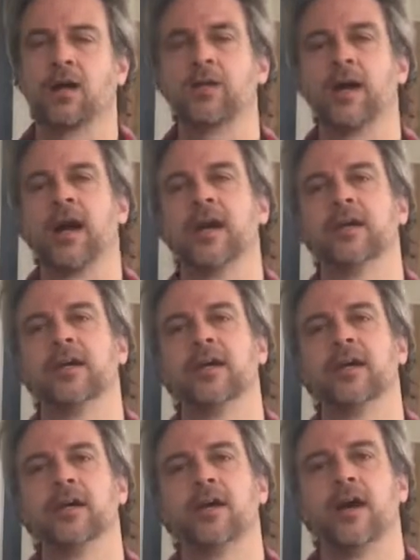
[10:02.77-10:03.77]
ride,
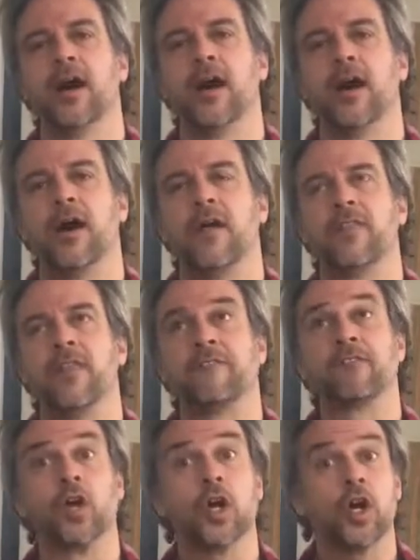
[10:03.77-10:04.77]
that
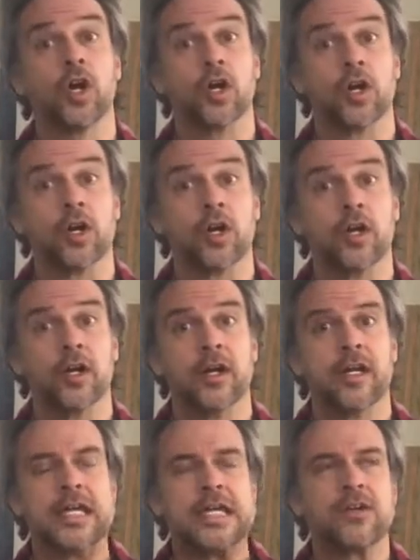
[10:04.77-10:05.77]
for her,
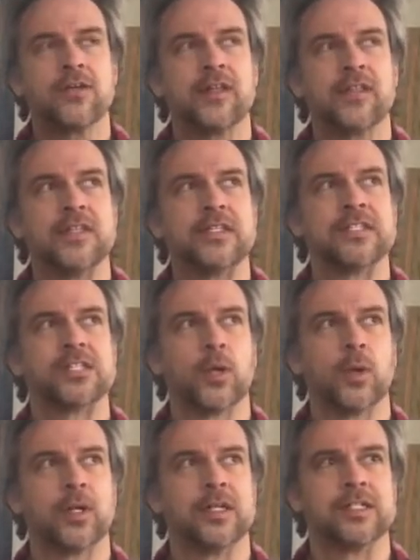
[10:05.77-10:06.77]
hearing these
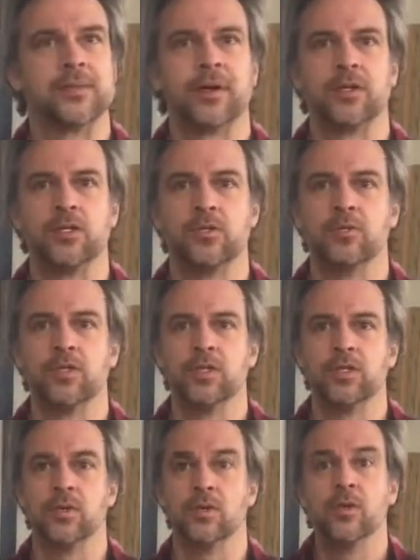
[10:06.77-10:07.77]
stories about
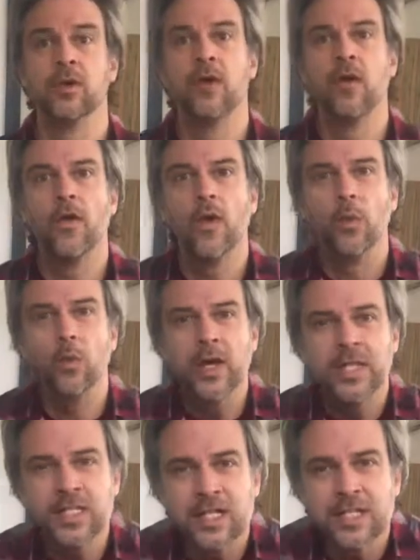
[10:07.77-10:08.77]
U2,
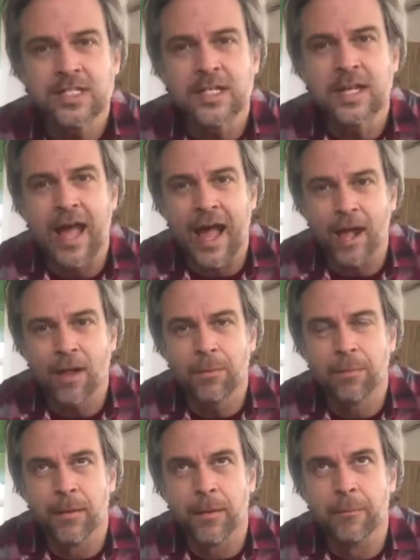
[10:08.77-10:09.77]
which is an
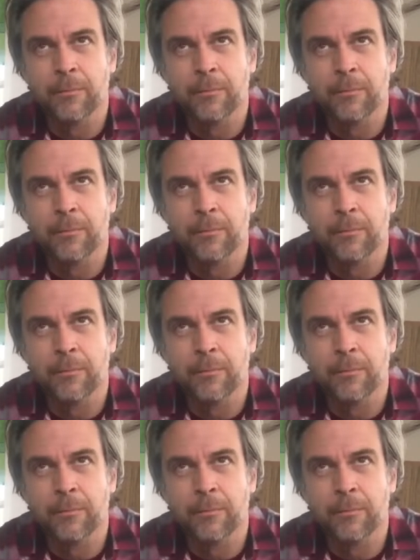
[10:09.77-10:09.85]
album